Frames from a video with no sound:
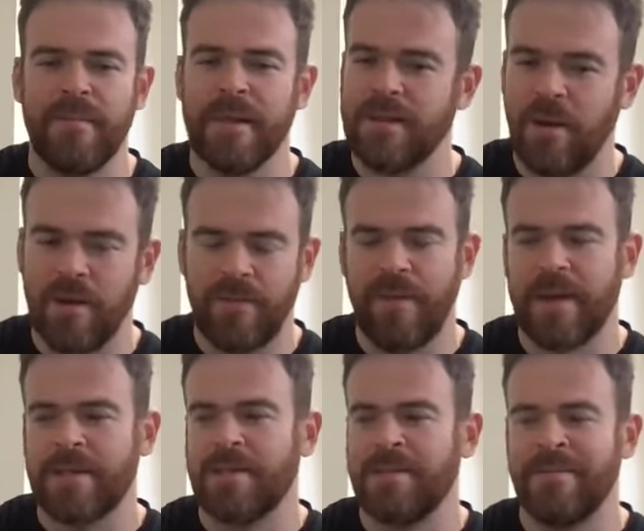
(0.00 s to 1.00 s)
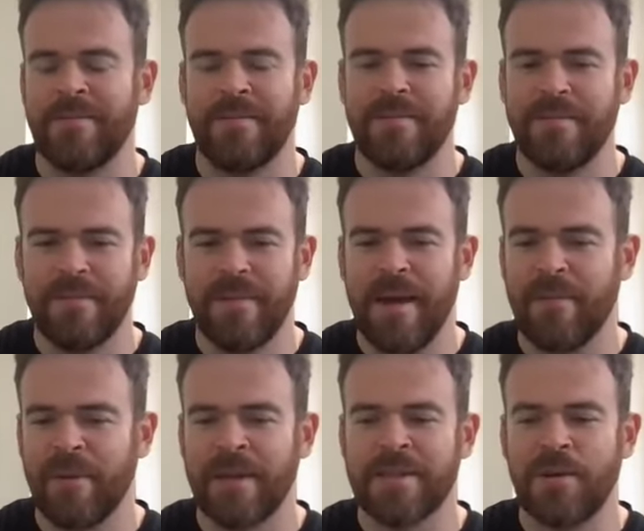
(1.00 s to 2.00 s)
It's all fixed and
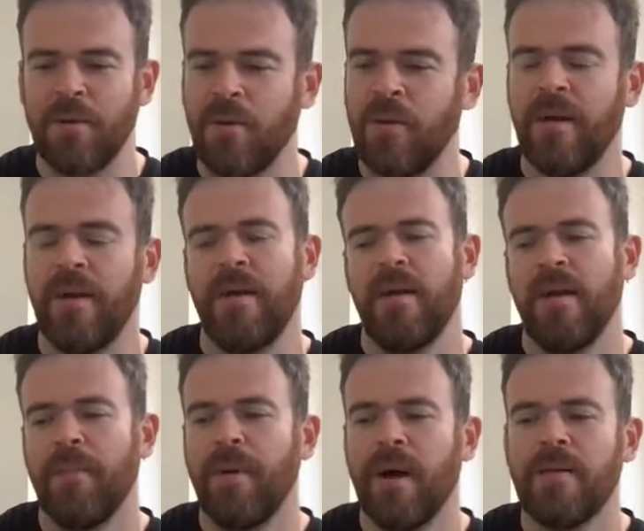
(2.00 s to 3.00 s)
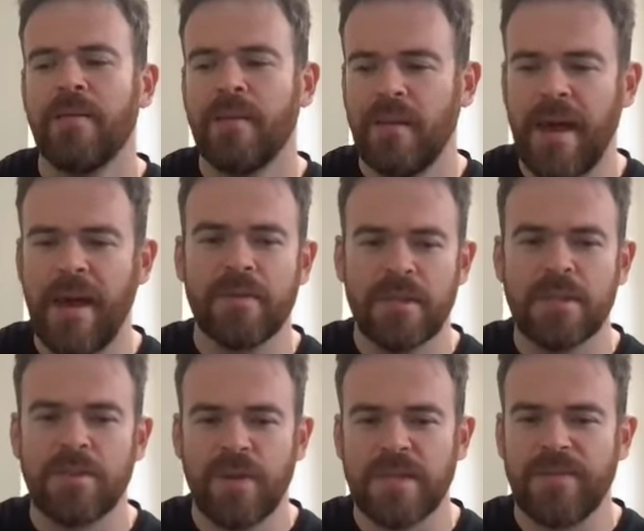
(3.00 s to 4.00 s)
everything is cool. But yeah, it was a
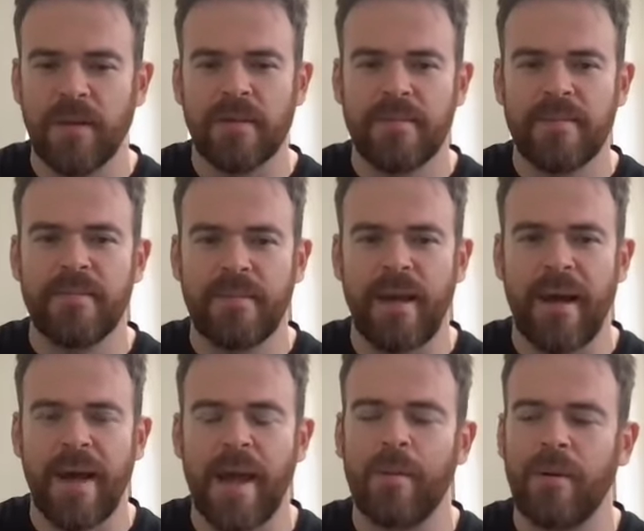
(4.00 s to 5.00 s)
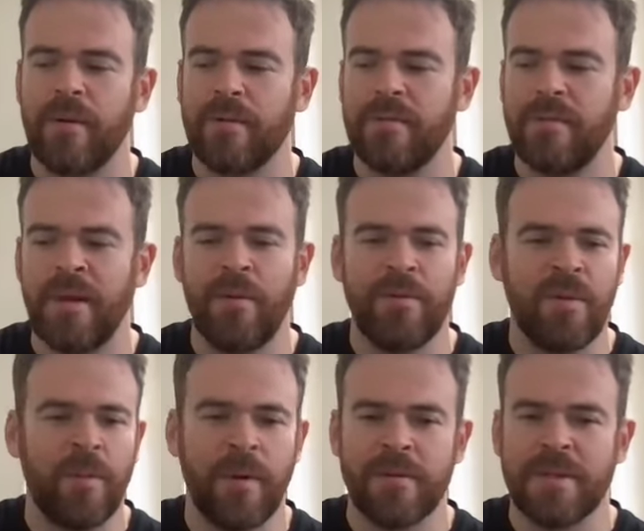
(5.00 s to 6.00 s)
stressful time where
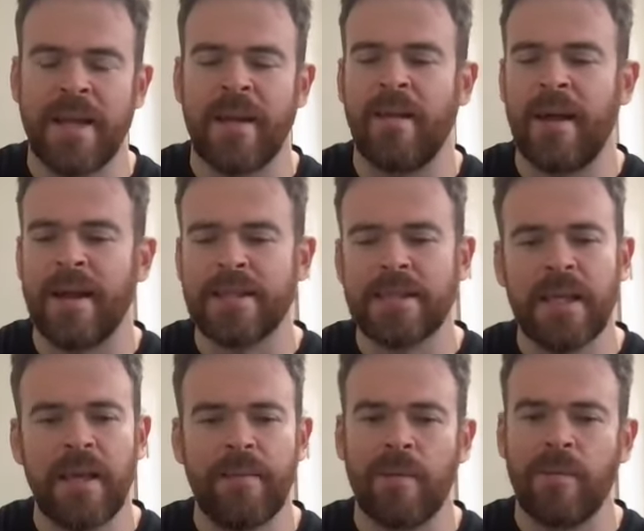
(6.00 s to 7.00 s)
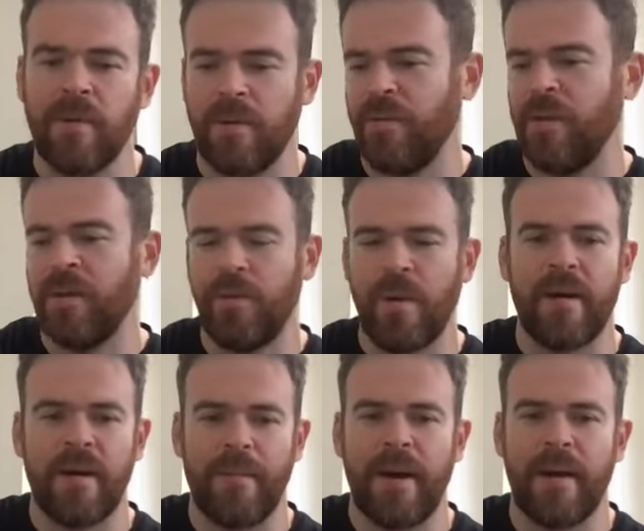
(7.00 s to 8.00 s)
nobody was getting a lot of sleep, and we were really
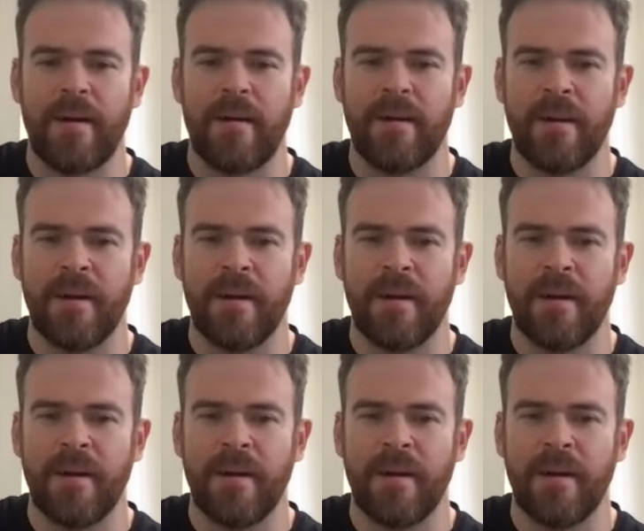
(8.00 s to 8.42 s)
worried about her.